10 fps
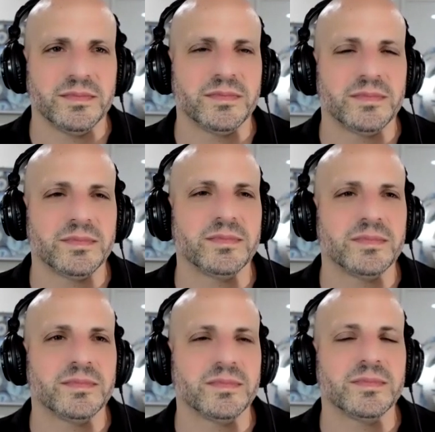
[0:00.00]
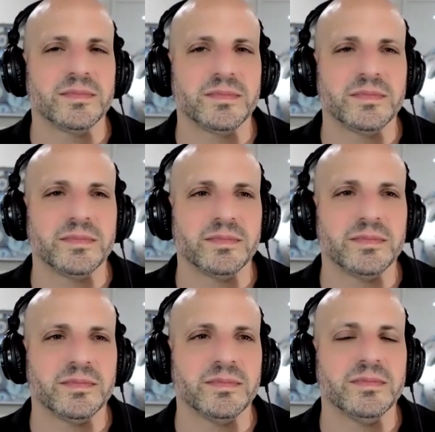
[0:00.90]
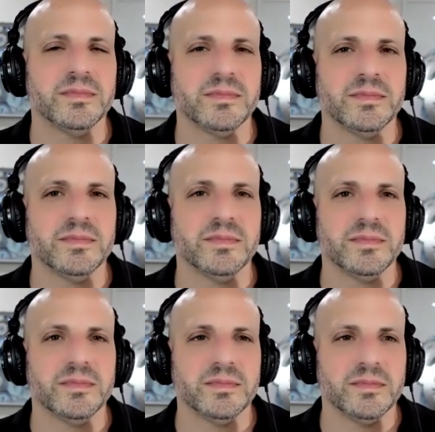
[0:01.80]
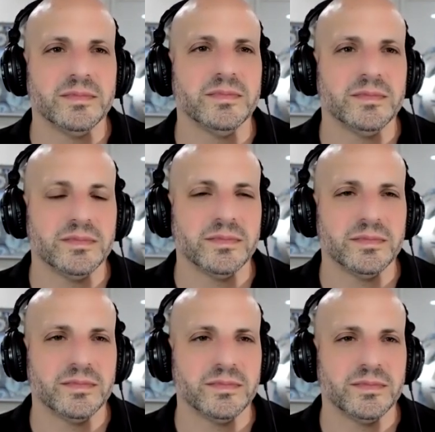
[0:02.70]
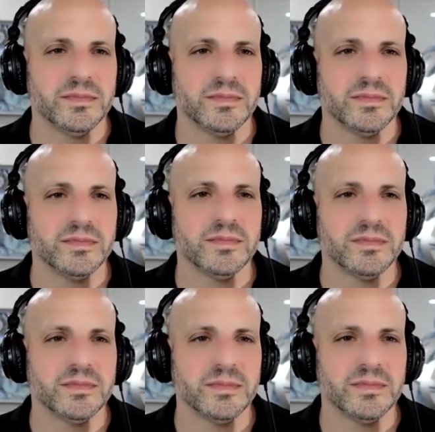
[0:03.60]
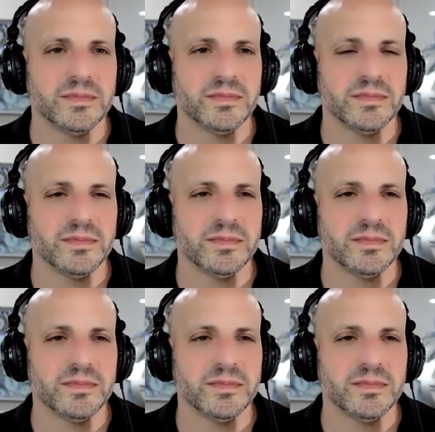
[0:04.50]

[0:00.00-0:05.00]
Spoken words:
This person isn't speaking.